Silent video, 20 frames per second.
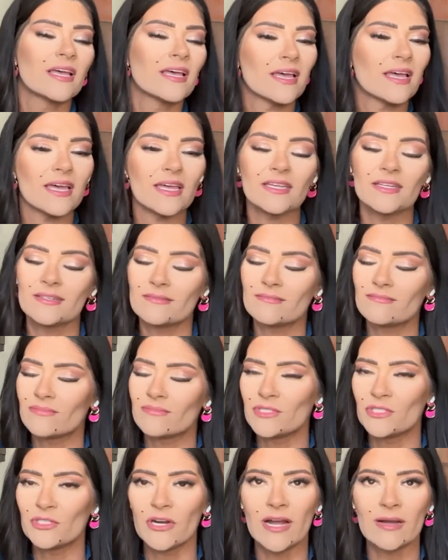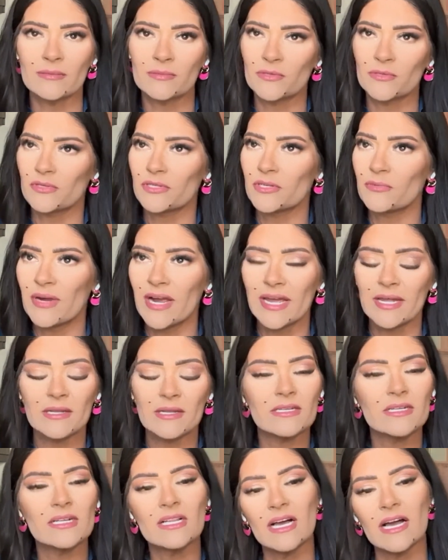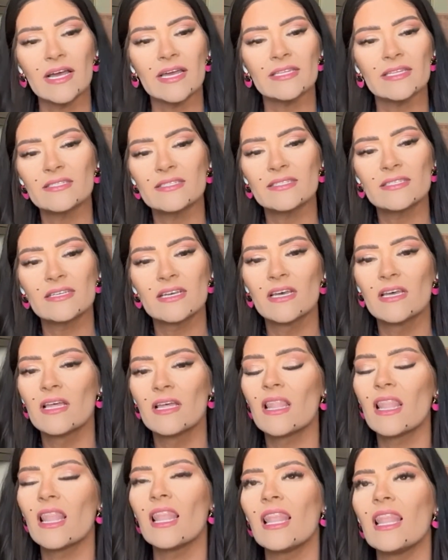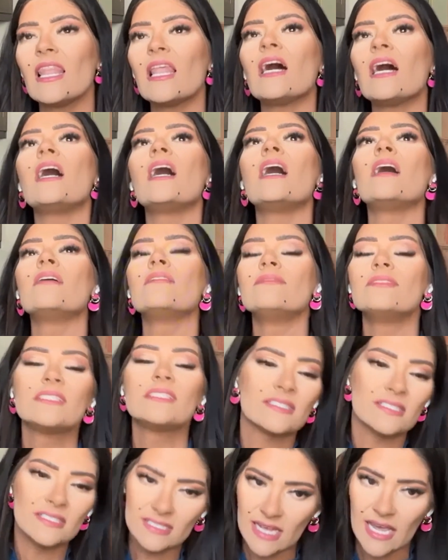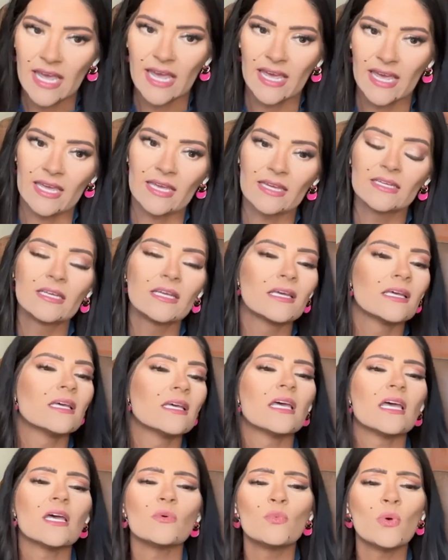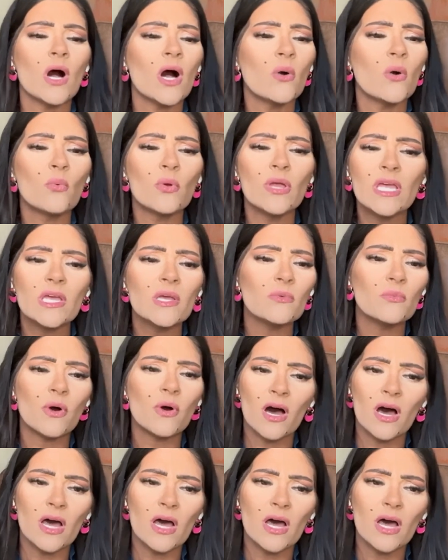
And you're absolutely right. Clients love to say, well, we want